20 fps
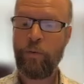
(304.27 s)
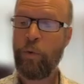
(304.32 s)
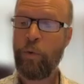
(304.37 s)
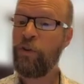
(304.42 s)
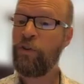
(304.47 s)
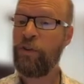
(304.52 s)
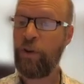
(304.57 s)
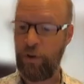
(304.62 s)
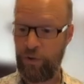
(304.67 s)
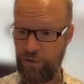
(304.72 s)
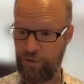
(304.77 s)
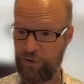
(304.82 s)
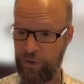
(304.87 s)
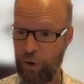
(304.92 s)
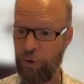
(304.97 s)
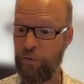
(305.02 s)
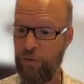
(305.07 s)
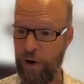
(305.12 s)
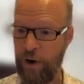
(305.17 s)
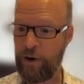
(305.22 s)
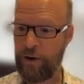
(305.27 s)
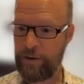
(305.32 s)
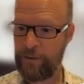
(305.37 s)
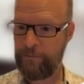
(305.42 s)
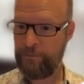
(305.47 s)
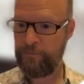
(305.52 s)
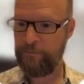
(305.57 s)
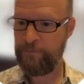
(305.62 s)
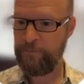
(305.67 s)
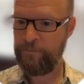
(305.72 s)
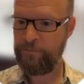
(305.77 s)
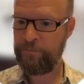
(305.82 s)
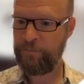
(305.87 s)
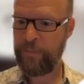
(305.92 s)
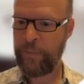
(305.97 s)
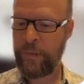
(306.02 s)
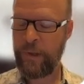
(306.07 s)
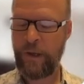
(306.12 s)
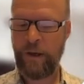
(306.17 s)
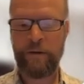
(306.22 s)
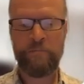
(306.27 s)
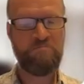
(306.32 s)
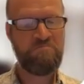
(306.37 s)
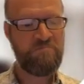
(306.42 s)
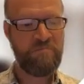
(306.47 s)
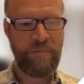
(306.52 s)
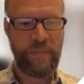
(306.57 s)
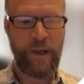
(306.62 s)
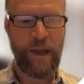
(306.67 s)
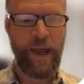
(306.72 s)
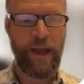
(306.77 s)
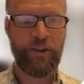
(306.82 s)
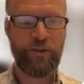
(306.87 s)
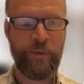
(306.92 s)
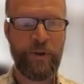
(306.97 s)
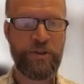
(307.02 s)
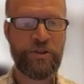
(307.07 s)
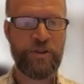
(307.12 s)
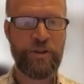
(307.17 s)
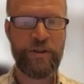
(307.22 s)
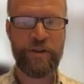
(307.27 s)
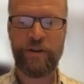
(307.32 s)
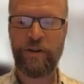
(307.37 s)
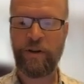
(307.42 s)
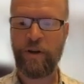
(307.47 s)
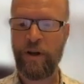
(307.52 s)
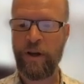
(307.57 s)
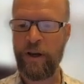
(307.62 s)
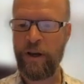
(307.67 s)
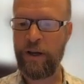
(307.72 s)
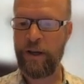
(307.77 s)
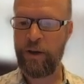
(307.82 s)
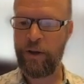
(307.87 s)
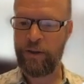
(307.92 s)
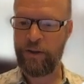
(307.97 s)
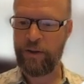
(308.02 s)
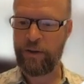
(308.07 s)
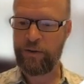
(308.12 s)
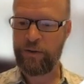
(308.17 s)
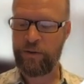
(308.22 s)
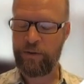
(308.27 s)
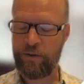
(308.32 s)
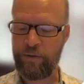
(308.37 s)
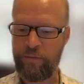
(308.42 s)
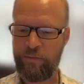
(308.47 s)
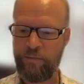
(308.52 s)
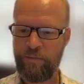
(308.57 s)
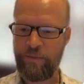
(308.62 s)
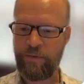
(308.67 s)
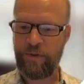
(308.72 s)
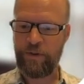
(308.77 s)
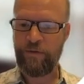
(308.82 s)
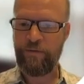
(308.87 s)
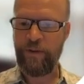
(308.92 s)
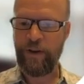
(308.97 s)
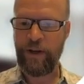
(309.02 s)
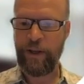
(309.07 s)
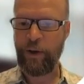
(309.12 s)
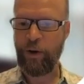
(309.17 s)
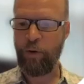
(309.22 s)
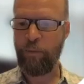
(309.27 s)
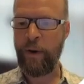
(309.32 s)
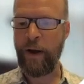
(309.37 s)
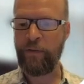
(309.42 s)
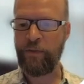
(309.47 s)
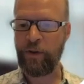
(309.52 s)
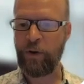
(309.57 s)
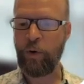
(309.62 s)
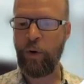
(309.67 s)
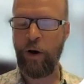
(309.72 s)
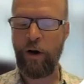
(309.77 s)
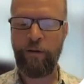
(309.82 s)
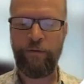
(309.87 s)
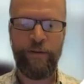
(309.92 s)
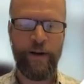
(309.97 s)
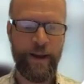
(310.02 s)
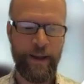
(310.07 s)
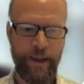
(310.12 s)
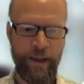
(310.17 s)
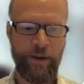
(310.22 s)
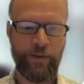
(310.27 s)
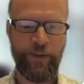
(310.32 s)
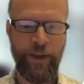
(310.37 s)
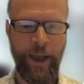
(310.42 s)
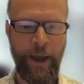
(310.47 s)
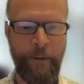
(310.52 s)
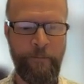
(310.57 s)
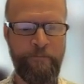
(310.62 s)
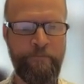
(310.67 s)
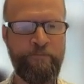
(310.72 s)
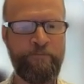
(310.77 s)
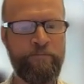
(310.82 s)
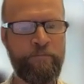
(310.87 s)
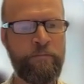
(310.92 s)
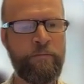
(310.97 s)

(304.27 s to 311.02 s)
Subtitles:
results so far. As mentioned in the video about the qualifying exam,